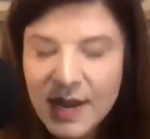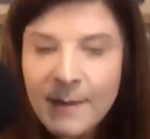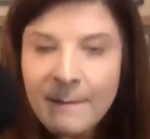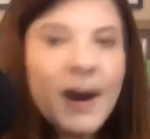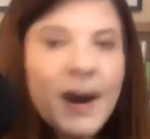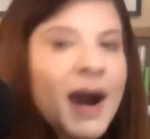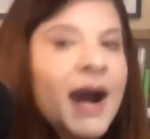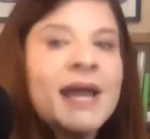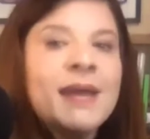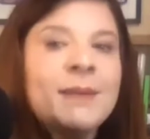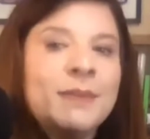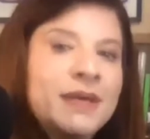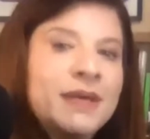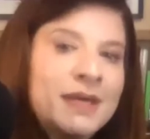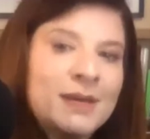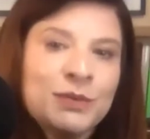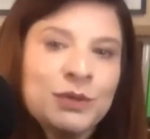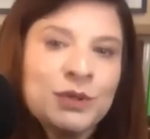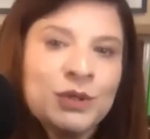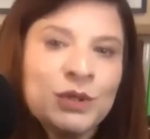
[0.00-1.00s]
My
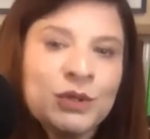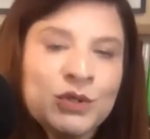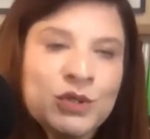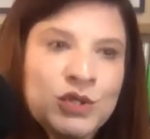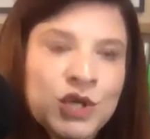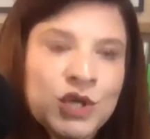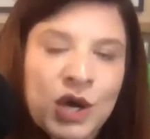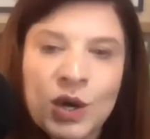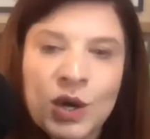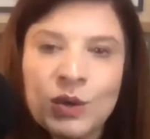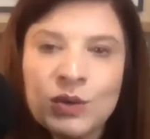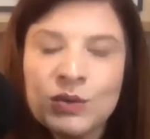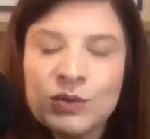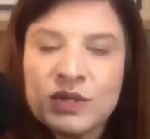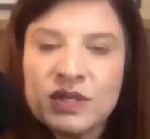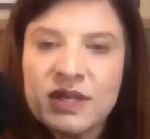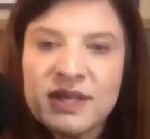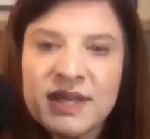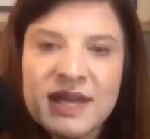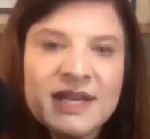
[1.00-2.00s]
people
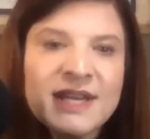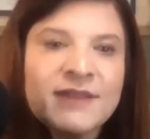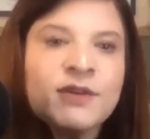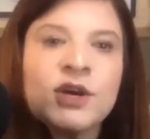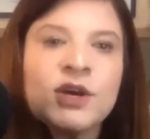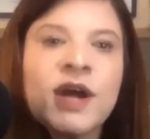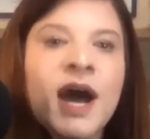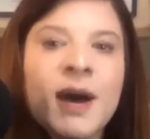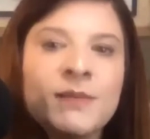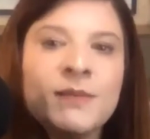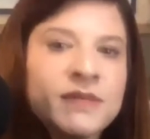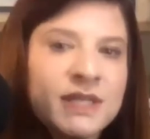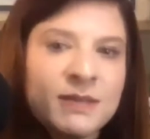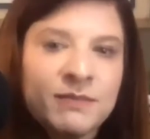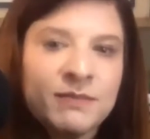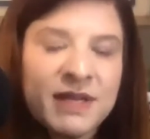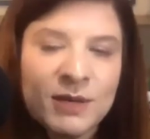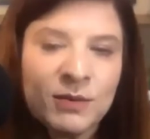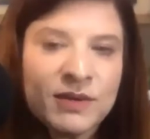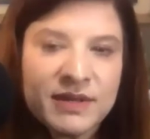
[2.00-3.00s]
they never come to
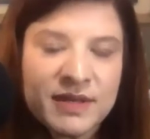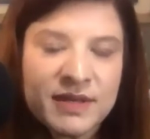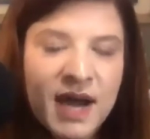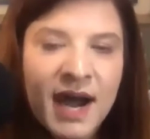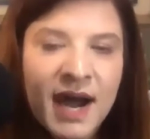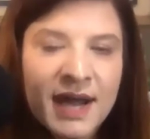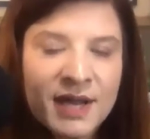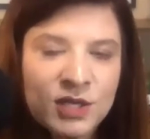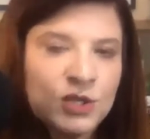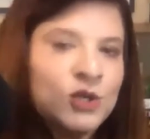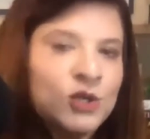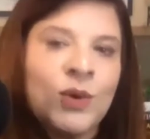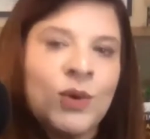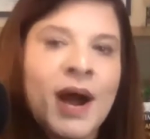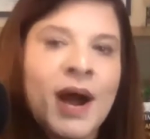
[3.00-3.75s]
me with new